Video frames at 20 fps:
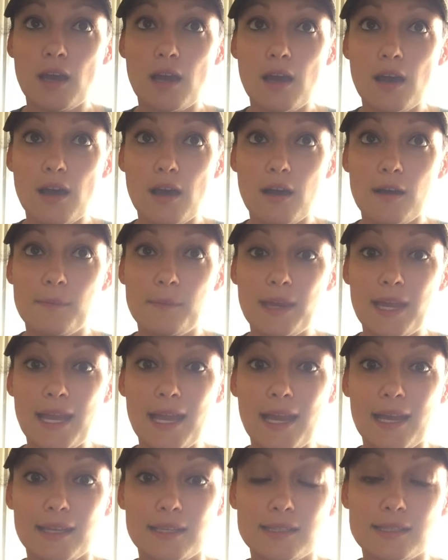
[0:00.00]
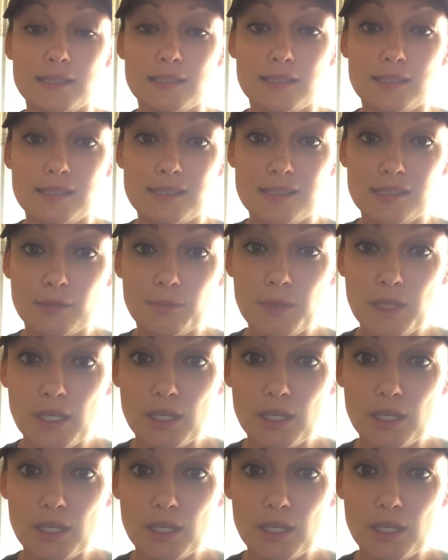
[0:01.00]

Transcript: and to still be